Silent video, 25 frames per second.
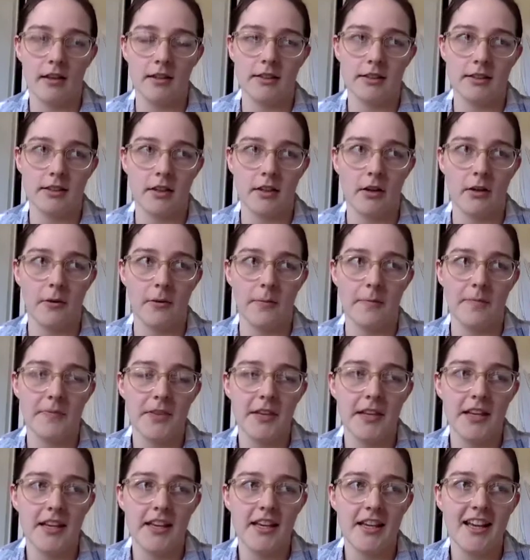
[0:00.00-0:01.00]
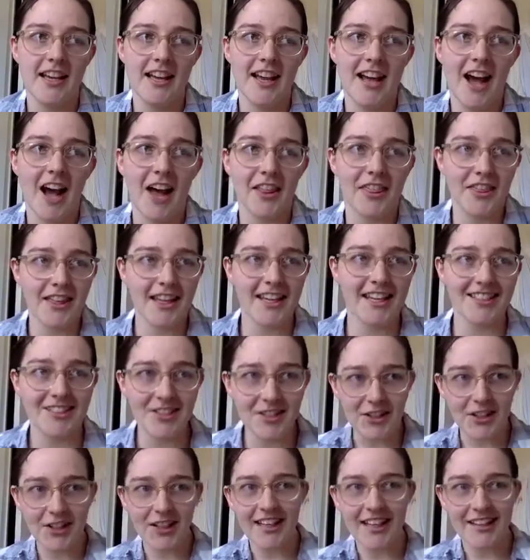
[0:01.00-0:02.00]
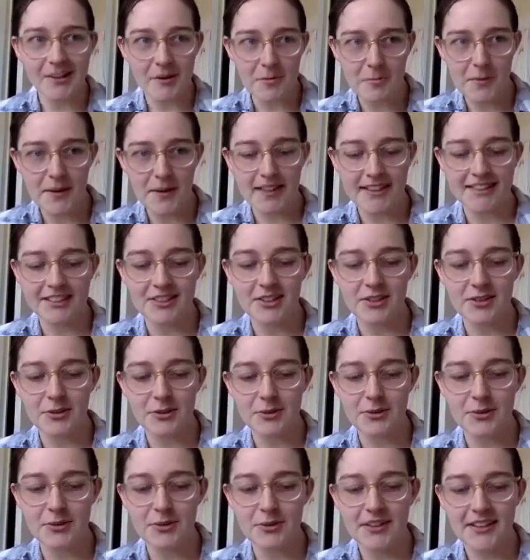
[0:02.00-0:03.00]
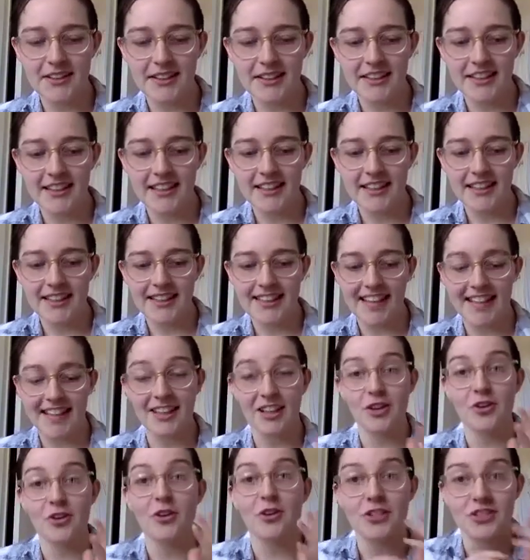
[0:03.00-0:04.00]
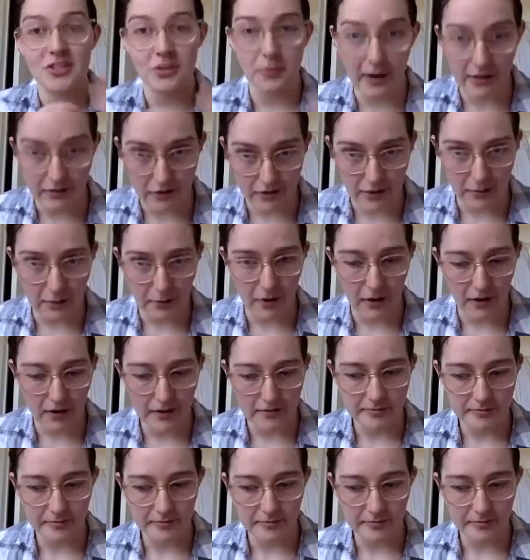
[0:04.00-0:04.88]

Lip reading: So I think it took a little bit to get it across to everyone,